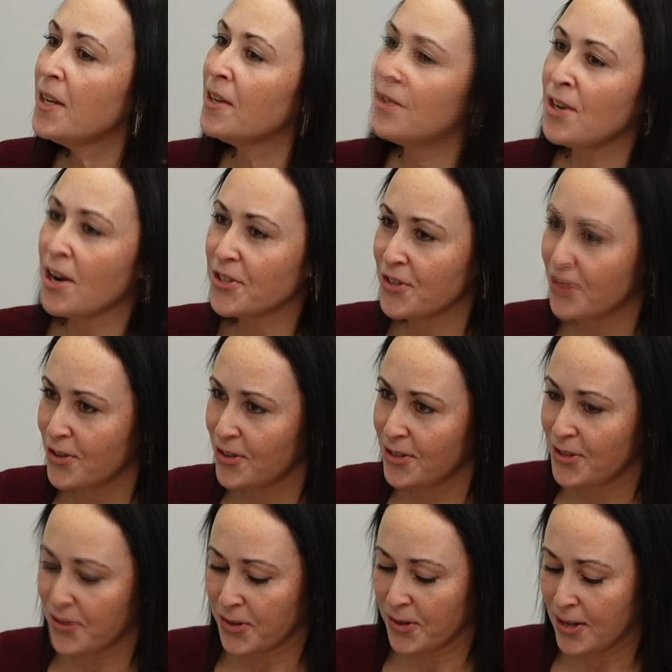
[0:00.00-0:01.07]
Dr.
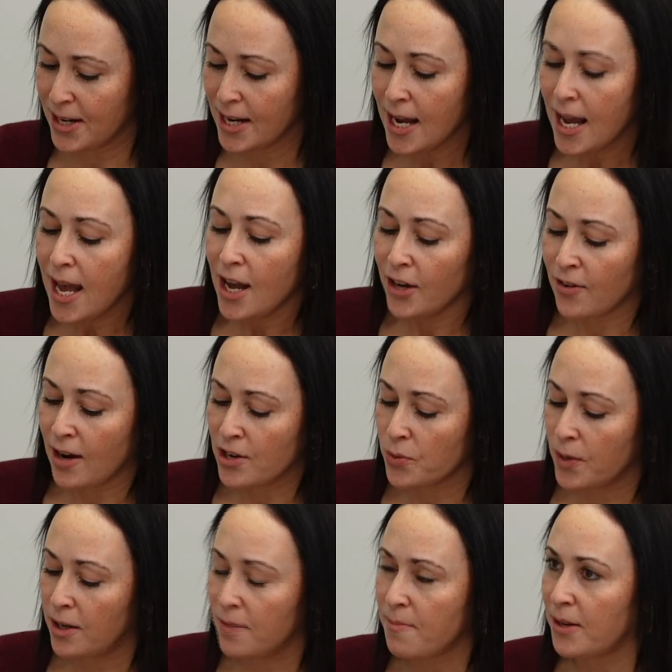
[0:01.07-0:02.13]
Rotatori
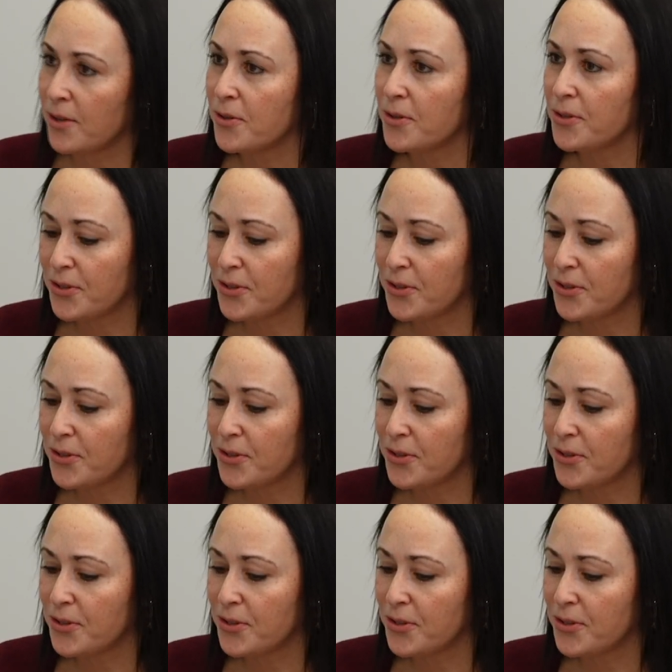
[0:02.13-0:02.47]
graduated medical